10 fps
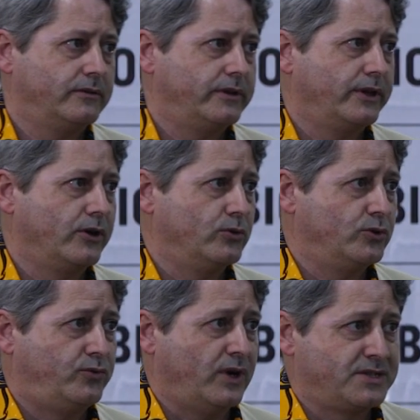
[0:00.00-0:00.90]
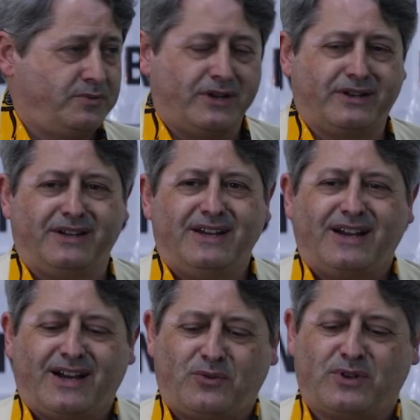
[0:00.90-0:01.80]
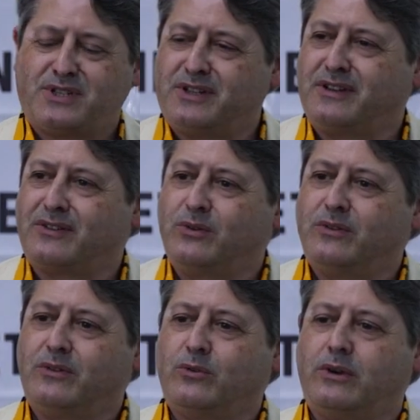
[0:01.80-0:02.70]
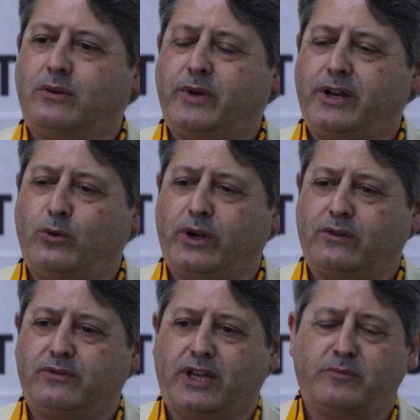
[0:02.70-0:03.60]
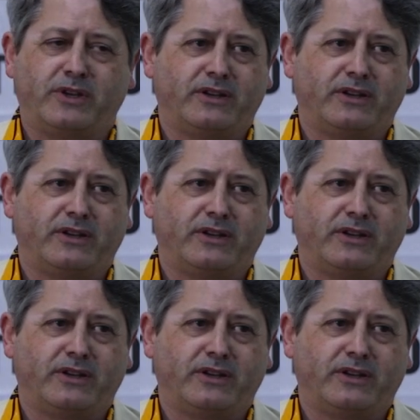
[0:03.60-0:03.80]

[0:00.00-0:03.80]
didn't go too fast, but I wasn't very aware of time.